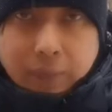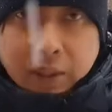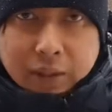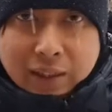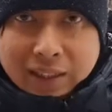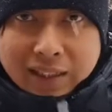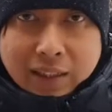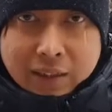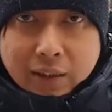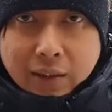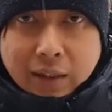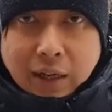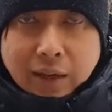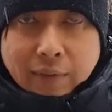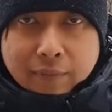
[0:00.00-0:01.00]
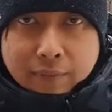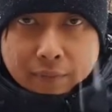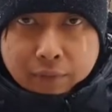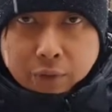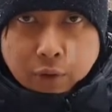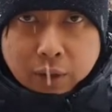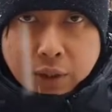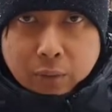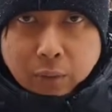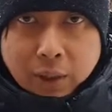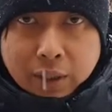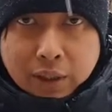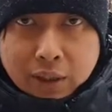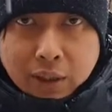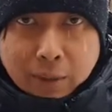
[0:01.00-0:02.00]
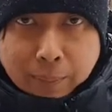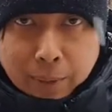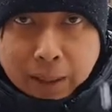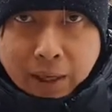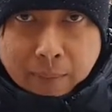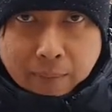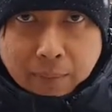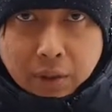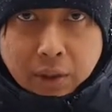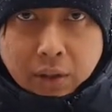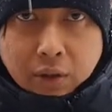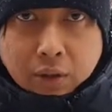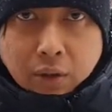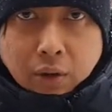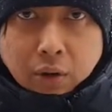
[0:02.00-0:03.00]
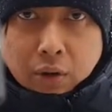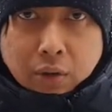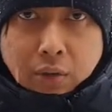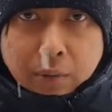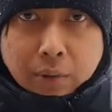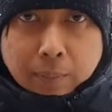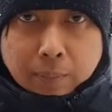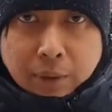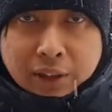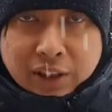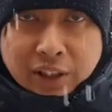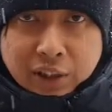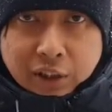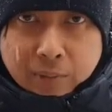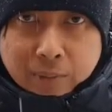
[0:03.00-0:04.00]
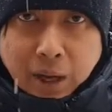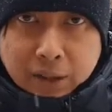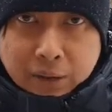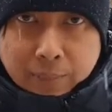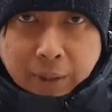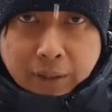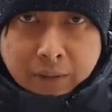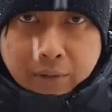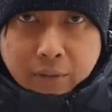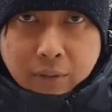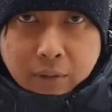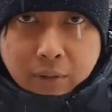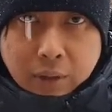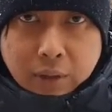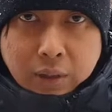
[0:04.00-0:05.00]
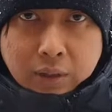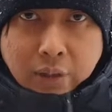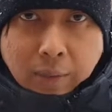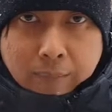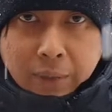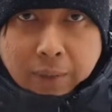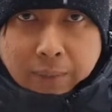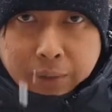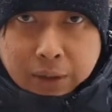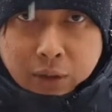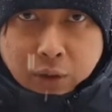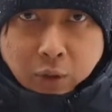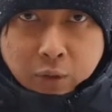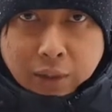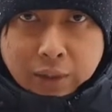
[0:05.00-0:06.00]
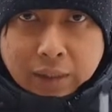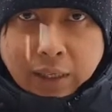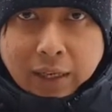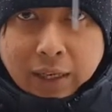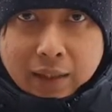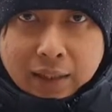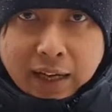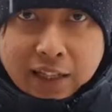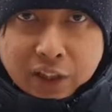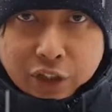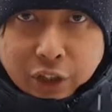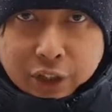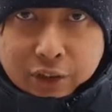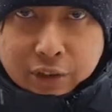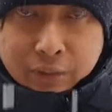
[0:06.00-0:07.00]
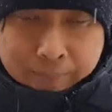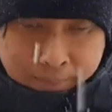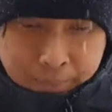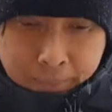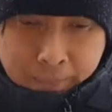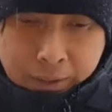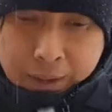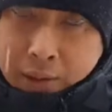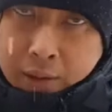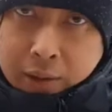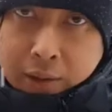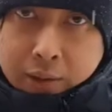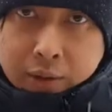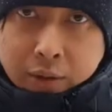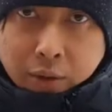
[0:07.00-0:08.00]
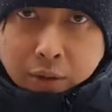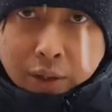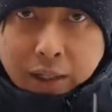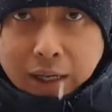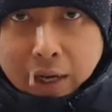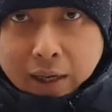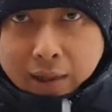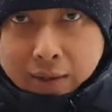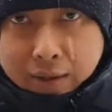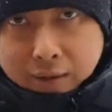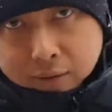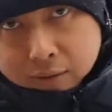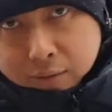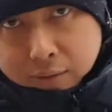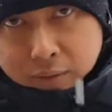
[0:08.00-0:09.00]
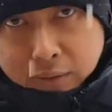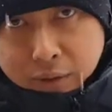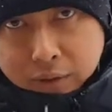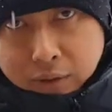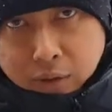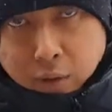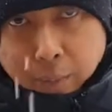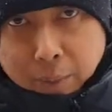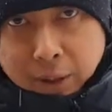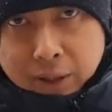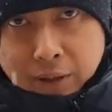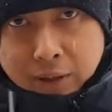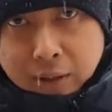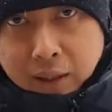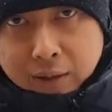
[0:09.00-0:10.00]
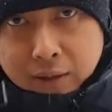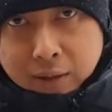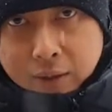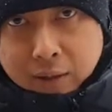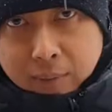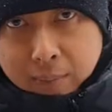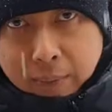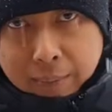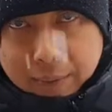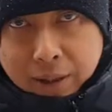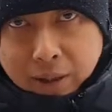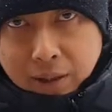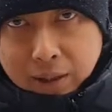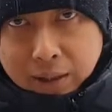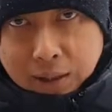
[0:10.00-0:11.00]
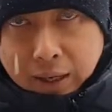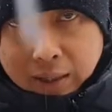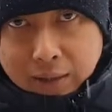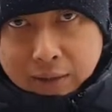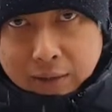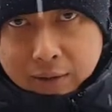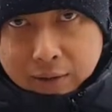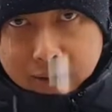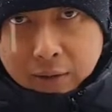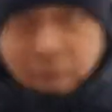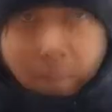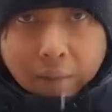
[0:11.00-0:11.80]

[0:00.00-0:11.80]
The initial name for this one is the PM, or Precision Marksman. Sometimes it's coded L96. So the gun is in operation until maybe early 90s.